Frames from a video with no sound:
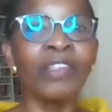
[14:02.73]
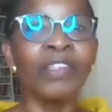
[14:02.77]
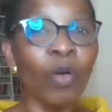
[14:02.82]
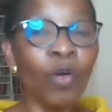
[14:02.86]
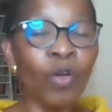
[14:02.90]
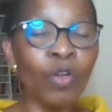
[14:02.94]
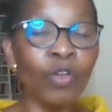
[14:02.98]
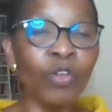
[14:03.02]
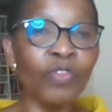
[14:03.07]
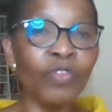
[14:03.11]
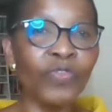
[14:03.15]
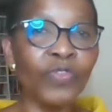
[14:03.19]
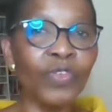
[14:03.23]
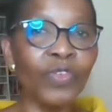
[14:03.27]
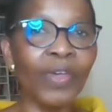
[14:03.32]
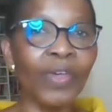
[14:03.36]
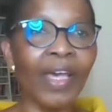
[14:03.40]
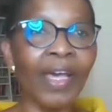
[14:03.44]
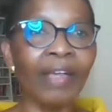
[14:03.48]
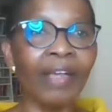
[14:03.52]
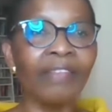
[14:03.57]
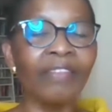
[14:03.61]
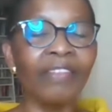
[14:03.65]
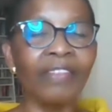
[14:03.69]
all of you
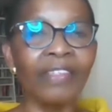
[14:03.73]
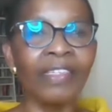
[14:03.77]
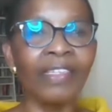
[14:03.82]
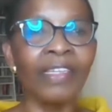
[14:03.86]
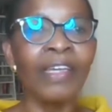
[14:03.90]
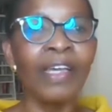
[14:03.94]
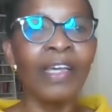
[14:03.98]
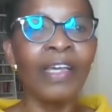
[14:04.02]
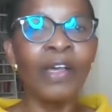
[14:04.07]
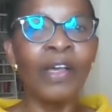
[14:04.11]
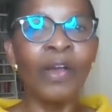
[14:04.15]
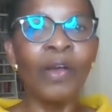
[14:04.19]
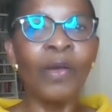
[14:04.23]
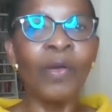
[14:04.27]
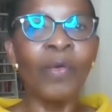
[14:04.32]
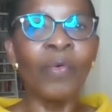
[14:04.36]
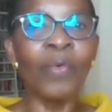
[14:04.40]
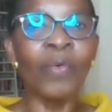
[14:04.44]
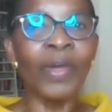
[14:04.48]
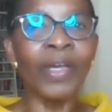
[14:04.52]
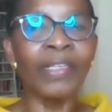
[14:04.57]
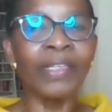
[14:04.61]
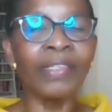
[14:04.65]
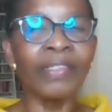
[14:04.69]
actually,
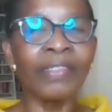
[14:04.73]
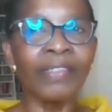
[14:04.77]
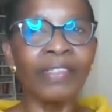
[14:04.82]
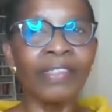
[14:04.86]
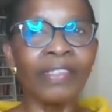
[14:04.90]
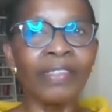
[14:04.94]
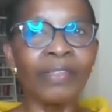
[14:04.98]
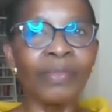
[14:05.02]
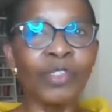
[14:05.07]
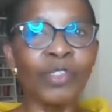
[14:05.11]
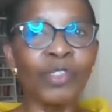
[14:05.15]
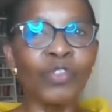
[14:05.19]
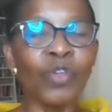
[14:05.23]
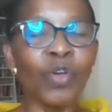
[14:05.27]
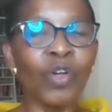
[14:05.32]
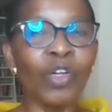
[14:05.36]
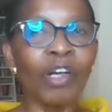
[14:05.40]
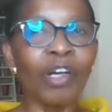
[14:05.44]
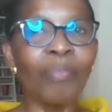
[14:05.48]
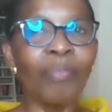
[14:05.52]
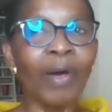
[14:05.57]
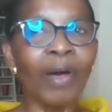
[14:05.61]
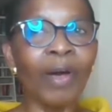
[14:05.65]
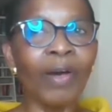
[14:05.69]
when we
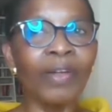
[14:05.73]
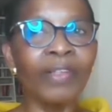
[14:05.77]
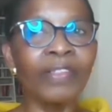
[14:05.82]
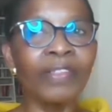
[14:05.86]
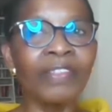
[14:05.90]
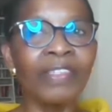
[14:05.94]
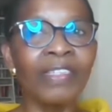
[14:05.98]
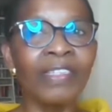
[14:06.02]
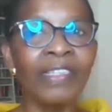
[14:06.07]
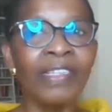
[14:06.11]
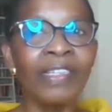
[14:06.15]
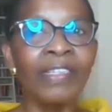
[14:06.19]
talk about